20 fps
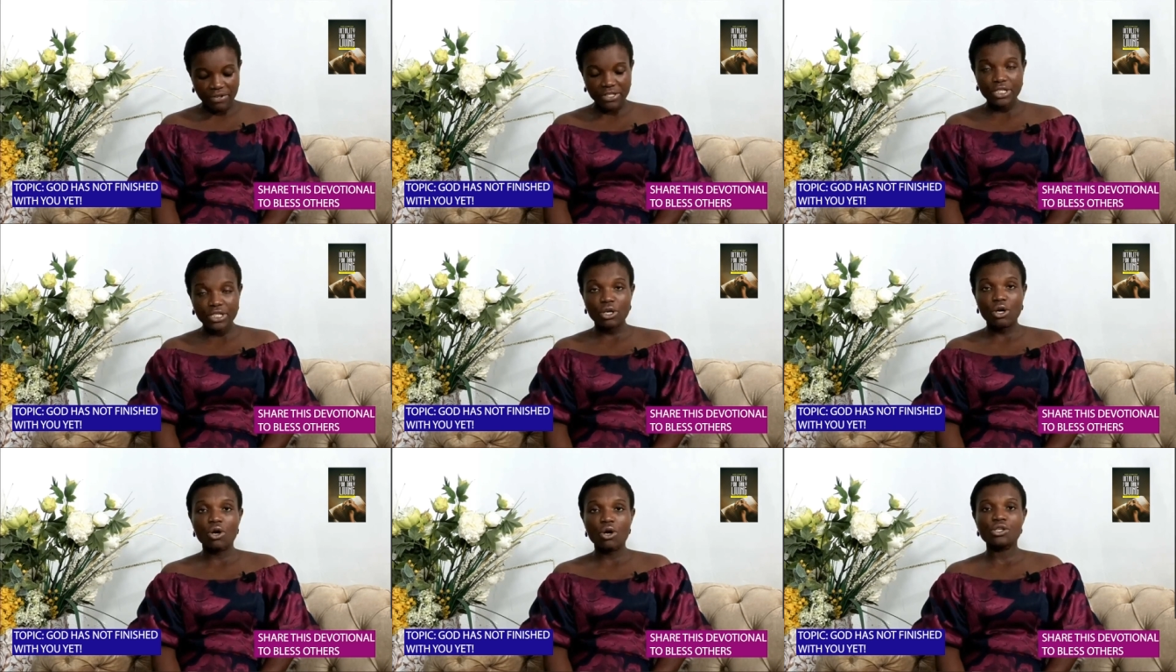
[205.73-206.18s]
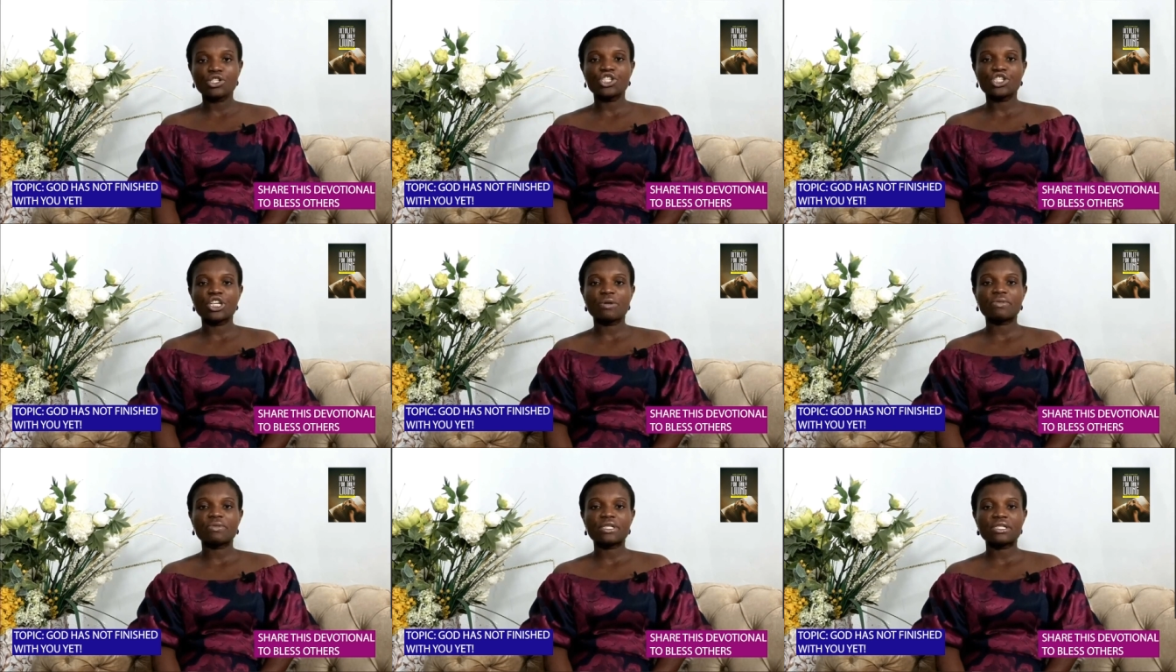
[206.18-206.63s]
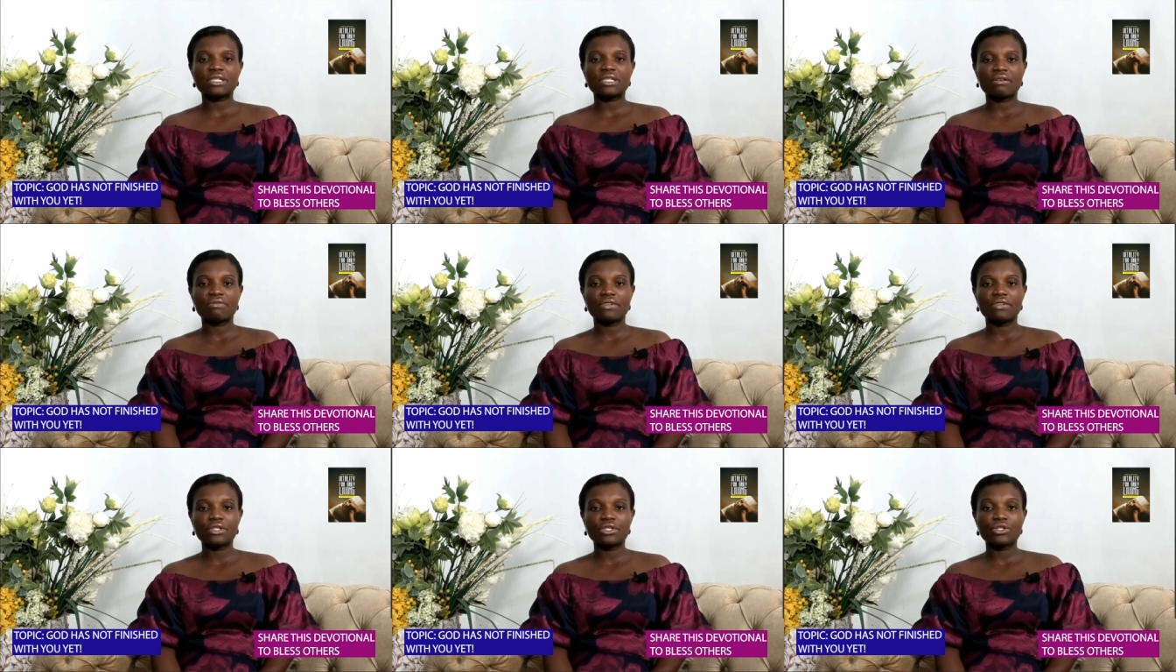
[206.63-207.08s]
Leviticus
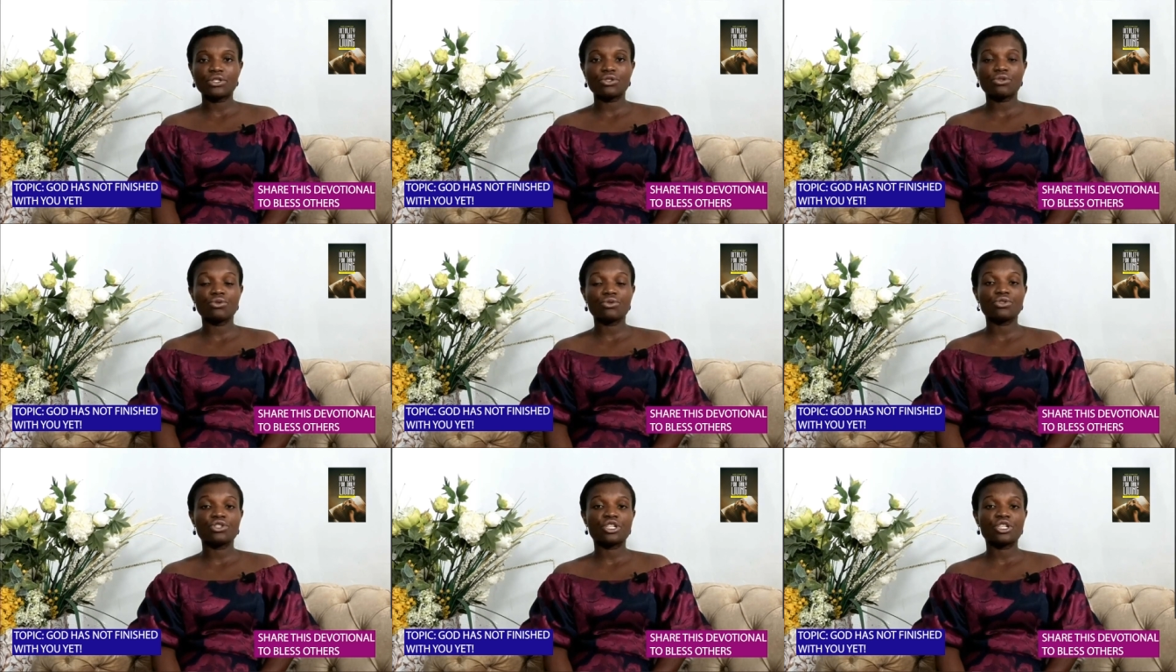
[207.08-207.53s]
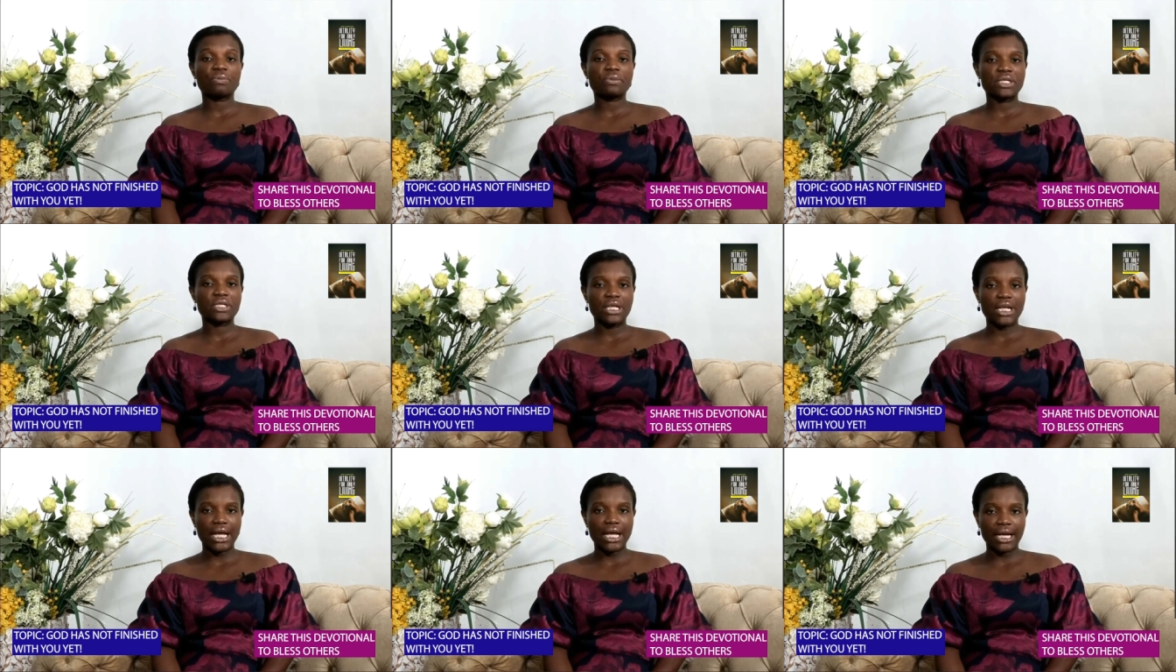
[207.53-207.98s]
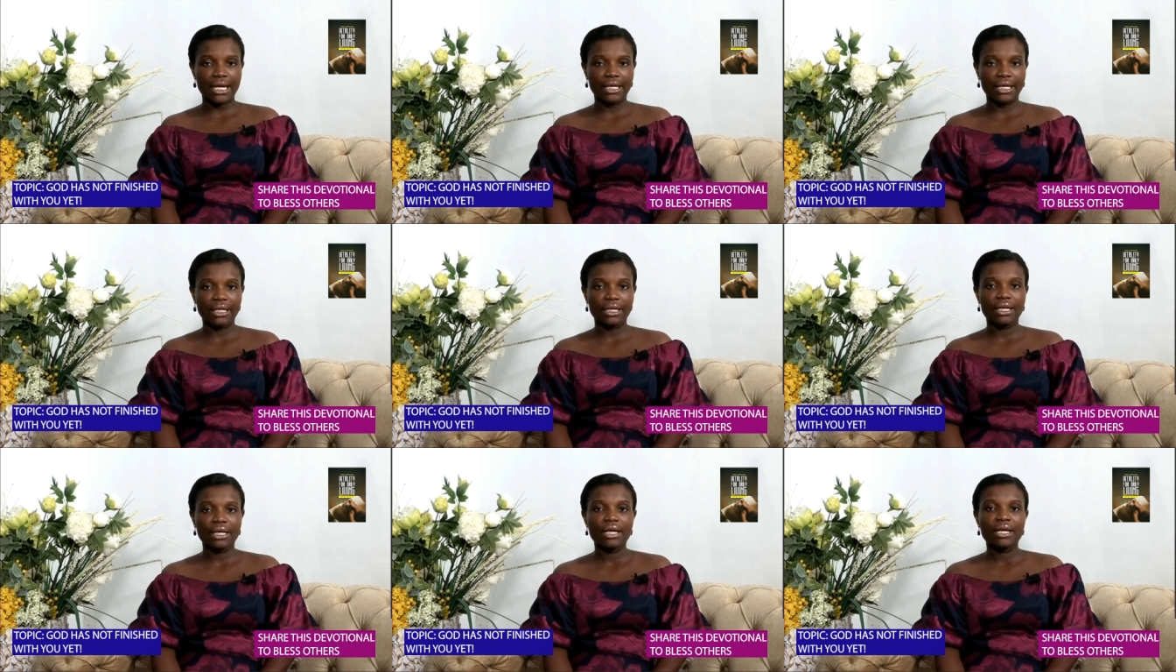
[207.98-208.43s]
chapter 7 to chapter
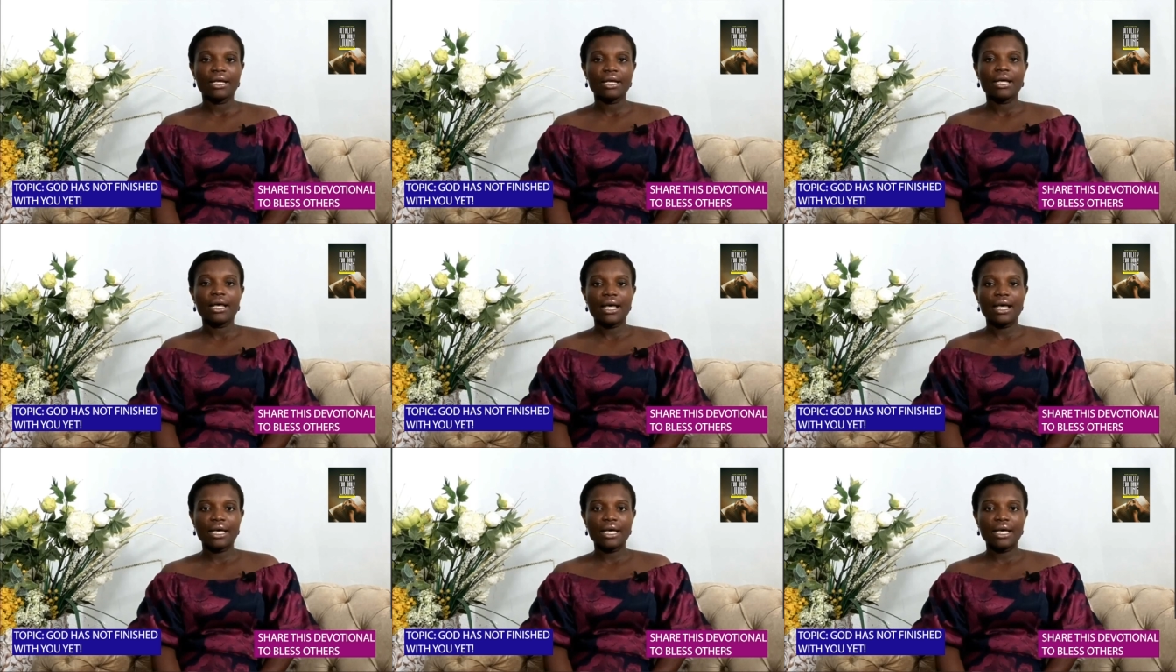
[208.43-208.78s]
9